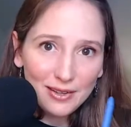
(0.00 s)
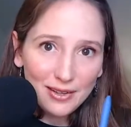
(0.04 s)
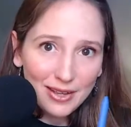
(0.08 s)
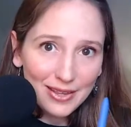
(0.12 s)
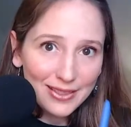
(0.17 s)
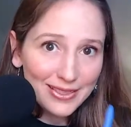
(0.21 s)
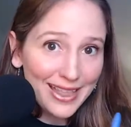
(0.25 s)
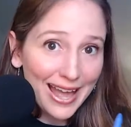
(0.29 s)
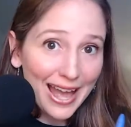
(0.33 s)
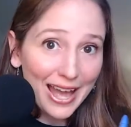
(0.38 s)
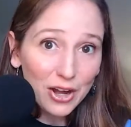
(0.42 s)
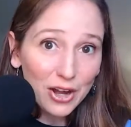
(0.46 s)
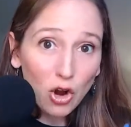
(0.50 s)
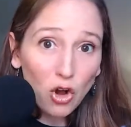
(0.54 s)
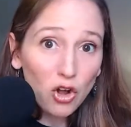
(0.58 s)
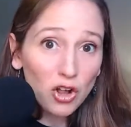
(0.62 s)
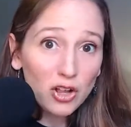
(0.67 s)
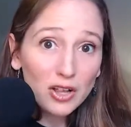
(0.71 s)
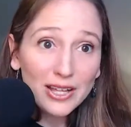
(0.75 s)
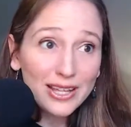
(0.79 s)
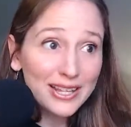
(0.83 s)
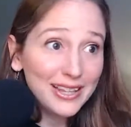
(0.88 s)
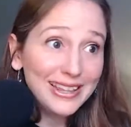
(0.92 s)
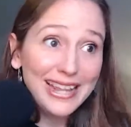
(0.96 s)

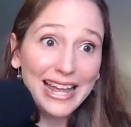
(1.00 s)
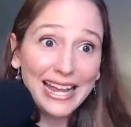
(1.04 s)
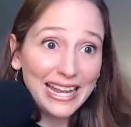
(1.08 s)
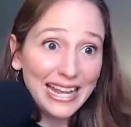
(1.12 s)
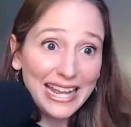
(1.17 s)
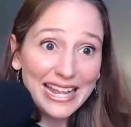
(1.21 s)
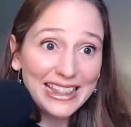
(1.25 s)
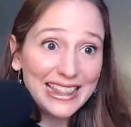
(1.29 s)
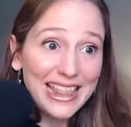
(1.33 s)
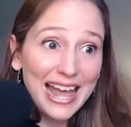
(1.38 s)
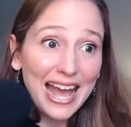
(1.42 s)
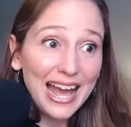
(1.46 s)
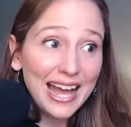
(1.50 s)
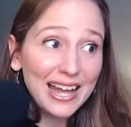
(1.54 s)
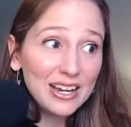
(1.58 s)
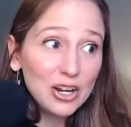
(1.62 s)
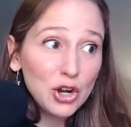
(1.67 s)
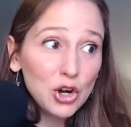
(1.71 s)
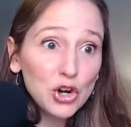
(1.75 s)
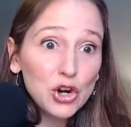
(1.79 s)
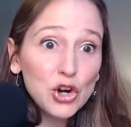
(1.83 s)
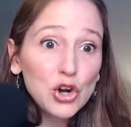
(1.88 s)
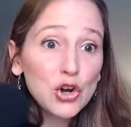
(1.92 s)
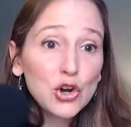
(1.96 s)
That
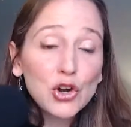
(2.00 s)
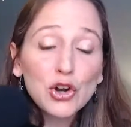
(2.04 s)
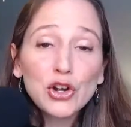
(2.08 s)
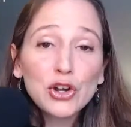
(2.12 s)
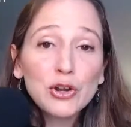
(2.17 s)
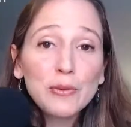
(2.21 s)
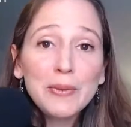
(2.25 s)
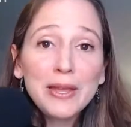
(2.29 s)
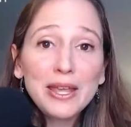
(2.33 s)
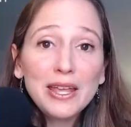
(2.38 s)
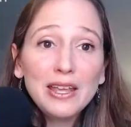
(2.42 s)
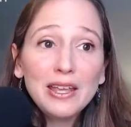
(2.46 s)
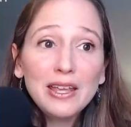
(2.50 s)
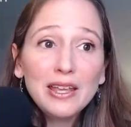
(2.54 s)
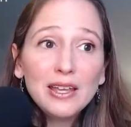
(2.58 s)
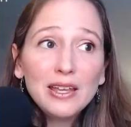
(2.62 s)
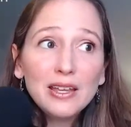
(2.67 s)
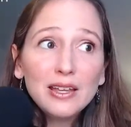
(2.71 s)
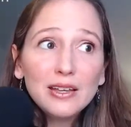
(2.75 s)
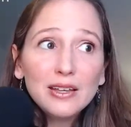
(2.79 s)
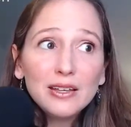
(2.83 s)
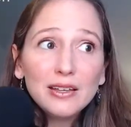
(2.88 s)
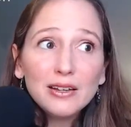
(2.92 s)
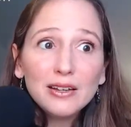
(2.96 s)
occurred to me
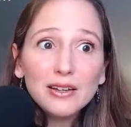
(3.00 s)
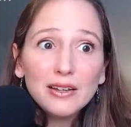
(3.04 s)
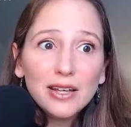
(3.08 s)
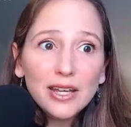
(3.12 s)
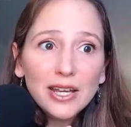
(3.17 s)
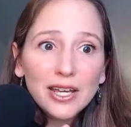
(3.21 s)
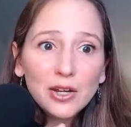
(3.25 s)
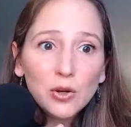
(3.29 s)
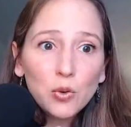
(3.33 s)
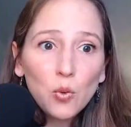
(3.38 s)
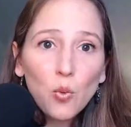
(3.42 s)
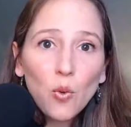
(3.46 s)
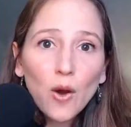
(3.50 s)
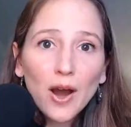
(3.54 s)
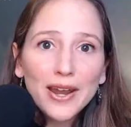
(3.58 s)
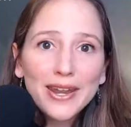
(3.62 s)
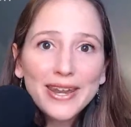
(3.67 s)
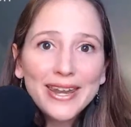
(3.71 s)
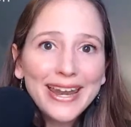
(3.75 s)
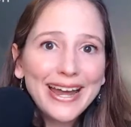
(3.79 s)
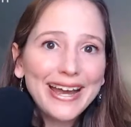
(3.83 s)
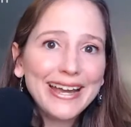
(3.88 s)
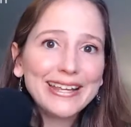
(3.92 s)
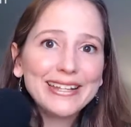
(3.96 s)
in
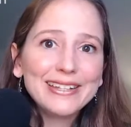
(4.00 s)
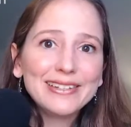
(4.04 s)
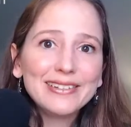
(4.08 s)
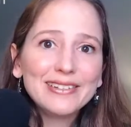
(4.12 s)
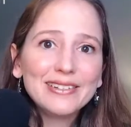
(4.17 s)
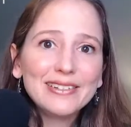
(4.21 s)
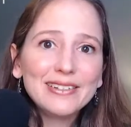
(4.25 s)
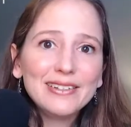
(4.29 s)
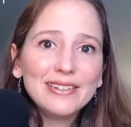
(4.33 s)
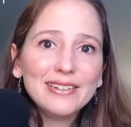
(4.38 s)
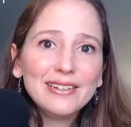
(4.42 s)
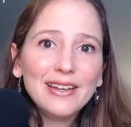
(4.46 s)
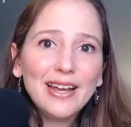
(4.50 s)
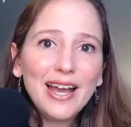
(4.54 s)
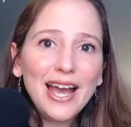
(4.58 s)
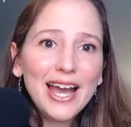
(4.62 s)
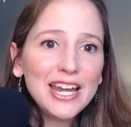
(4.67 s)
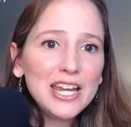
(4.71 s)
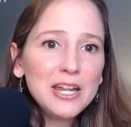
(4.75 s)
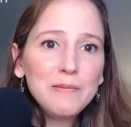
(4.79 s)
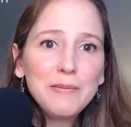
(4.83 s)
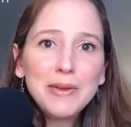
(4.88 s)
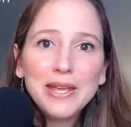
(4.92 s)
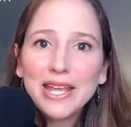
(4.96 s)
one night, and
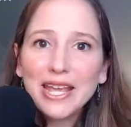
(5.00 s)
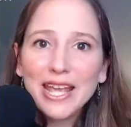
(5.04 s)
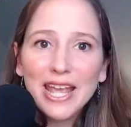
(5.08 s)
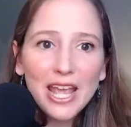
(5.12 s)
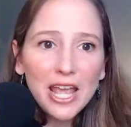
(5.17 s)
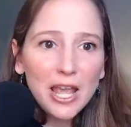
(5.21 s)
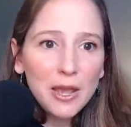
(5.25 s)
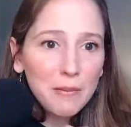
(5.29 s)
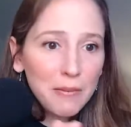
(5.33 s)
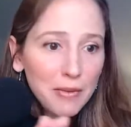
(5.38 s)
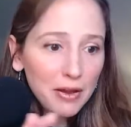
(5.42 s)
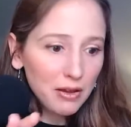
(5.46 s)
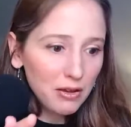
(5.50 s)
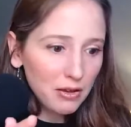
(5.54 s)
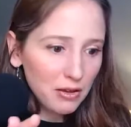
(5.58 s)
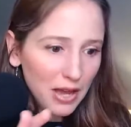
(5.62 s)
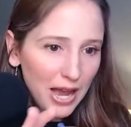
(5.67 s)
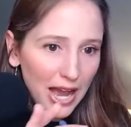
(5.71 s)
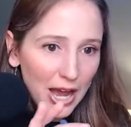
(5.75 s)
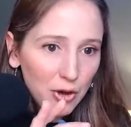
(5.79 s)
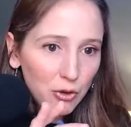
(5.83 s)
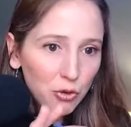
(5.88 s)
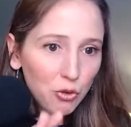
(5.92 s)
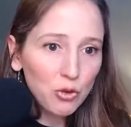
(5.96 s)
it became
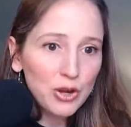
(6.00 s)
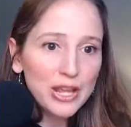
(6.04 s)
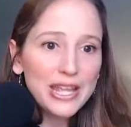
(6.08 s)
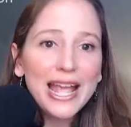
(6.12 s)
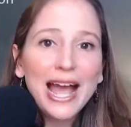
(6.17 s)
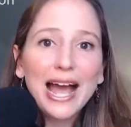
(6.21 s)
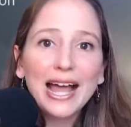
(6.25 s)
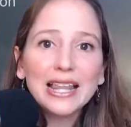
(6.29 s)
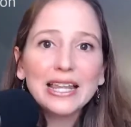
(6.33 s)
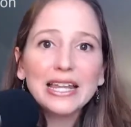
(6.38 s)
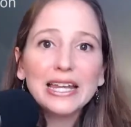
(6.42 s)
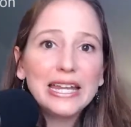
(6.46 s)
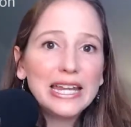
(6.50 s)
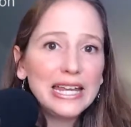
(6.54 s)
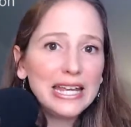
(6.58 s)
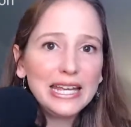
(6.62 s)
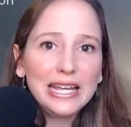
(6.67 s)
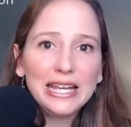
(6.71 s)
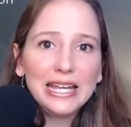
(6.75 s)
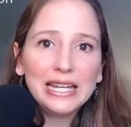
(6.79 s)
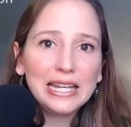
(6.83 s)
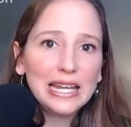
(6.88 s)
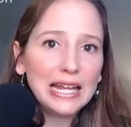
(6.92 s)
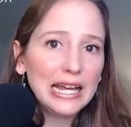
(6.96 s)
a reality
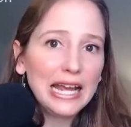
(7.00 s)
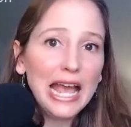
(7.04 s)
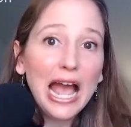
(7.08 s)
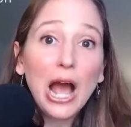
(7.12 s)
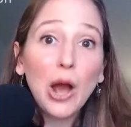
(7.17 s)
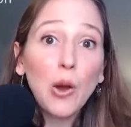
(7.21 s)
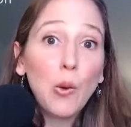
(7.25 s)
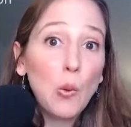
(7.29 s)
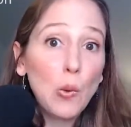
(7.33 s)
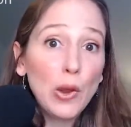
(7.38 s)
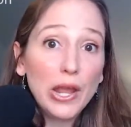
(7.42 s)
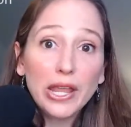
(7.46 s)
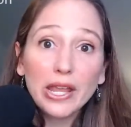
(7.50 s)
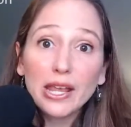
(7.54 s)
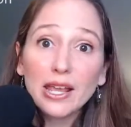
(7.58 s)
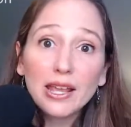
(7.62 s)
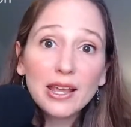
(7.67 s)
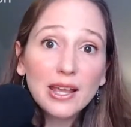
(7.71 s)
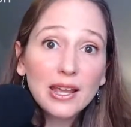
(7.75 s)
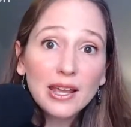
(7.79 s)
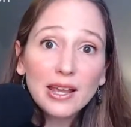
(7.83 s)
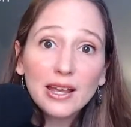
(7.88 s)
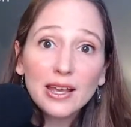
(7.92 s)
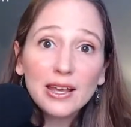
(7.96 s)
in like a
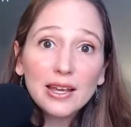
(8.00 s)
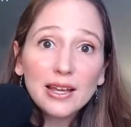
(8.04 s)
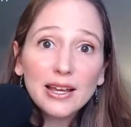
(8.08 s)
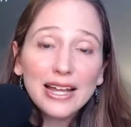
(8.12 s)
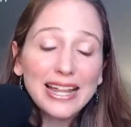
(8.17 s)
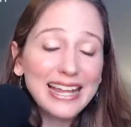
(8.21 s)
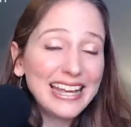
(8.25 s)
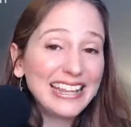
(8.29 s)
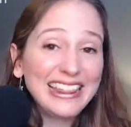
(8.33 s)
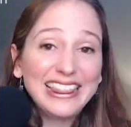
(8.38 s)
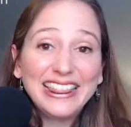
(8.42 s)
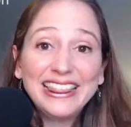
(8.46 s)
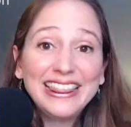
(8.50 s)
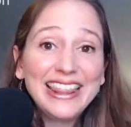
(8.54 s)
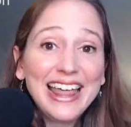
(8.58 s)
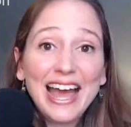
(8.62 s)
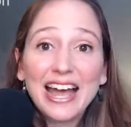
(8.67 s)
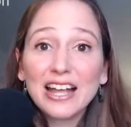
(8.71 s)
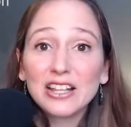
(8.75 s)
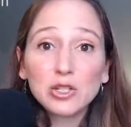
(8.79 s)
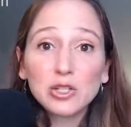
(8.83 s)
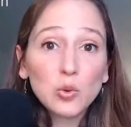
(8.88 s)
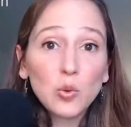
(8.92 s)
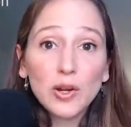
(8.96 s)
week. Like
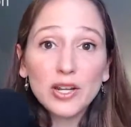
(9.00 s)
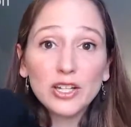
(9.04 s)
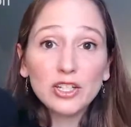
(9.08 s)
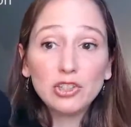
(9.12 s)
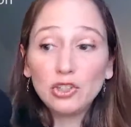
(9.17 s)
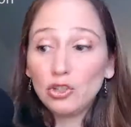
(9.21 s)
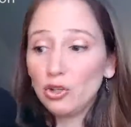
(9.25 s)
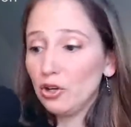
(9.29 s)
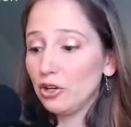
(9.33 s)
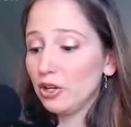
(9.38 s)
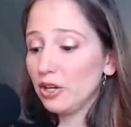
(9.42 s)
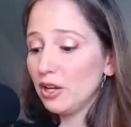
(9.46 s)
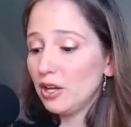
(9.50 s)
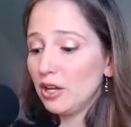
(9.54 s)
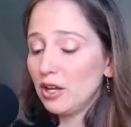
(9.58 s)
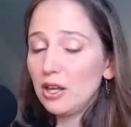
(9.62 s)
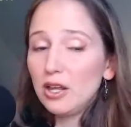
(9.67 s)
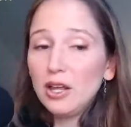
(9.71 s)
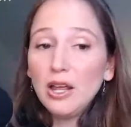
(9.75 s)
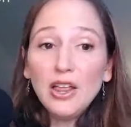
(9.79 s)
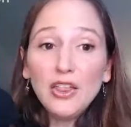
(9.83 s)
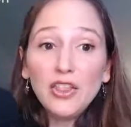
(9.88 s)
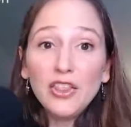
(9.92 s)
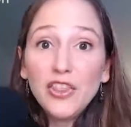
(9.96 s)
that's what it took.
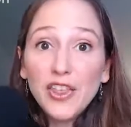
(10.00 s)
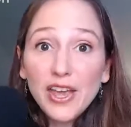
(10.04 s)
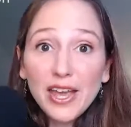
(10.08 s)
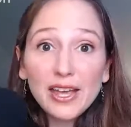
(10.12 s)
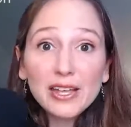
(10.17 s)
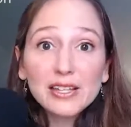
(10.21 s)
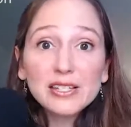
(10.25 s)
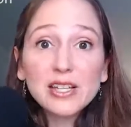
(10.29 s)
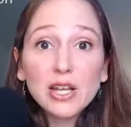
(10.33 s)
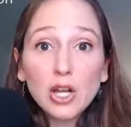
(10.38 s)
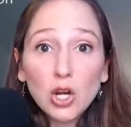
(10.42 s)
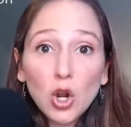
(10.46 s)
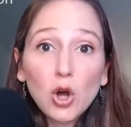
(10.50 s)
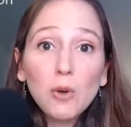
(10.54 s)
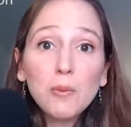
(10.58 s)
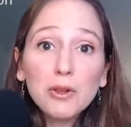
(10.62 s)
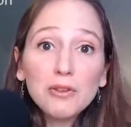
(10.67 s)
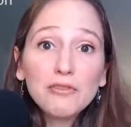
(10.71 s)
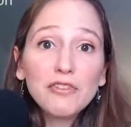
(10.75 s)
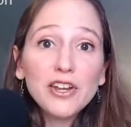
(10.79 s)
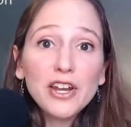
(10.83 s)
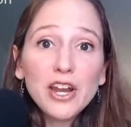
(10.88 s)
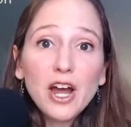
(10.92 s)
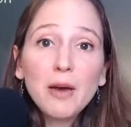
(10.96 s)
This global
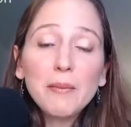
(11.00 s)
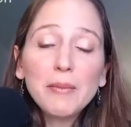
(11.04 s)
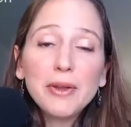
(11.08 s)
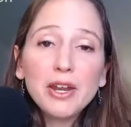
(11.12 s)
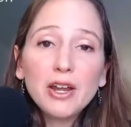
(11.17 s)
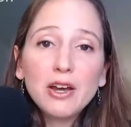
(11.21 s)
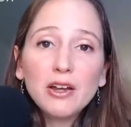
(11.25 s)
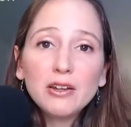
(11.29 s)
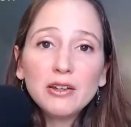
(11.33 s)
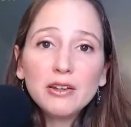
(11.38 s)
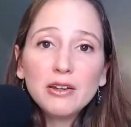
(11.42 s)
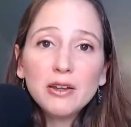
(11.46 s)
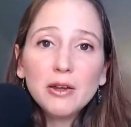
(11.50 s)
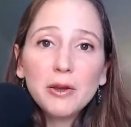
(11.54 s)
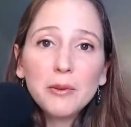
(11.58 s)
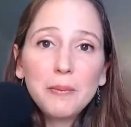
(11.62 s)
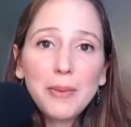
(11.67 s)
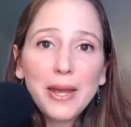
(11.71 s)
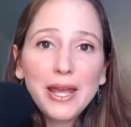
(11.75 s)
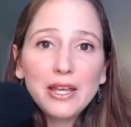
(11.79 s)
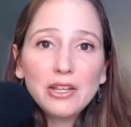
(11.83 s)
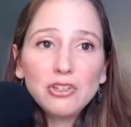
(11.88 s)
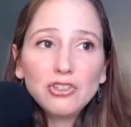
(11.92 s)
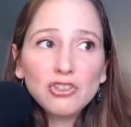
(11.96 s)
phenomenon
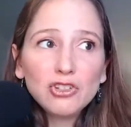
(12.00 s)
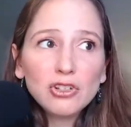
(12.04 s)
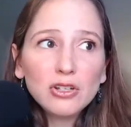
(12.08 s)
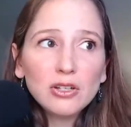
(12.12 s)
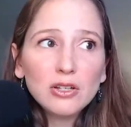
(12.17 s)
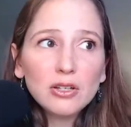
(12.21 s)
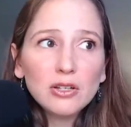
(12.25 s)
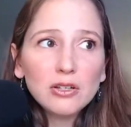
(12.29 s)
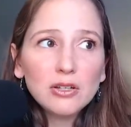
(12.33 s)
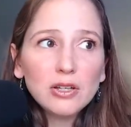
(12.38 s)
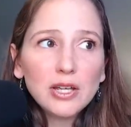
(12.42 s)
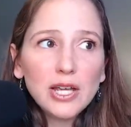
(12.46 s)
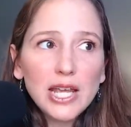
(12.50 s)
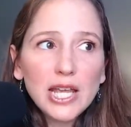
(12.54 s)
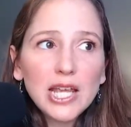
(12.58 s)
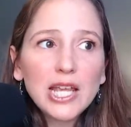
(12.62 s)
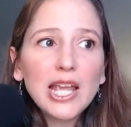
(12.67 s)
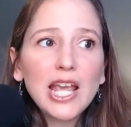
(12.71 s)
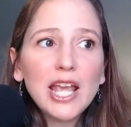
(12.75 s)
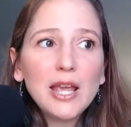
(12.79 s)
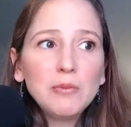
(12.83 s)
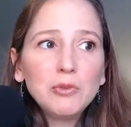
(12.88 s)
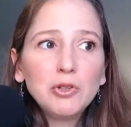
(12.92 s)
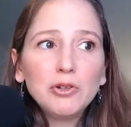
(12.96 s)
page, it
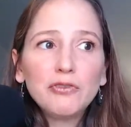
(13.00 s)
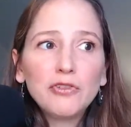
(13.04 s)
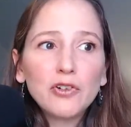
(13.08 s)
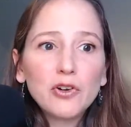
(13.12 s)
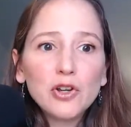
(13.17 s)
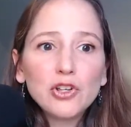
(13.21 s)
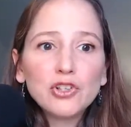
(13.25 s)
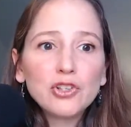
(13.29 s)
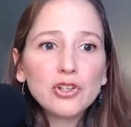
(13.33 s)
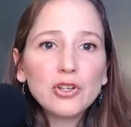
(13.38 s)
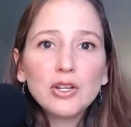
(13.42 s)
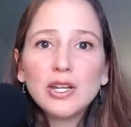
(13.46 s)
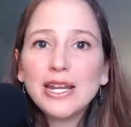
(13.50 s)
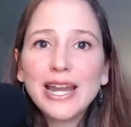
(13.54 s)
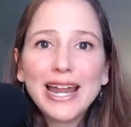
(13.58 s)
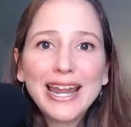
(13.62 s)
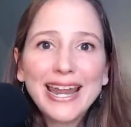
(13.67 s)
came to fruition in a